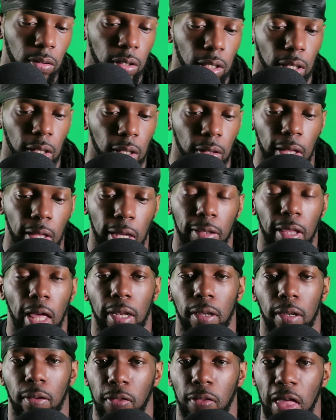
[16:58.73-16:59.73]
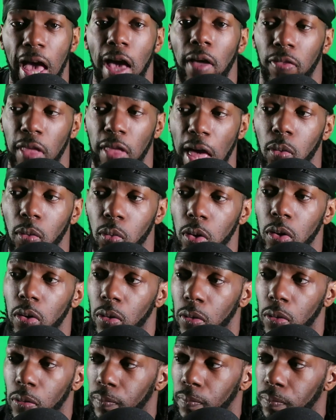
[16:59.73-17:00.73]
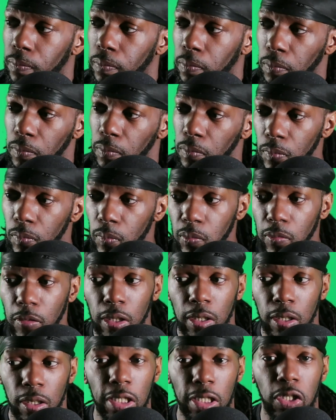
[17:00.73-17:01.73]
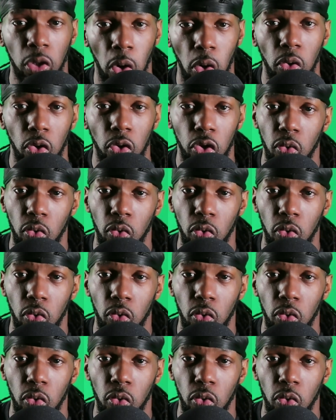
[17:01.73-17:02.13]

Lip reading: That will deter you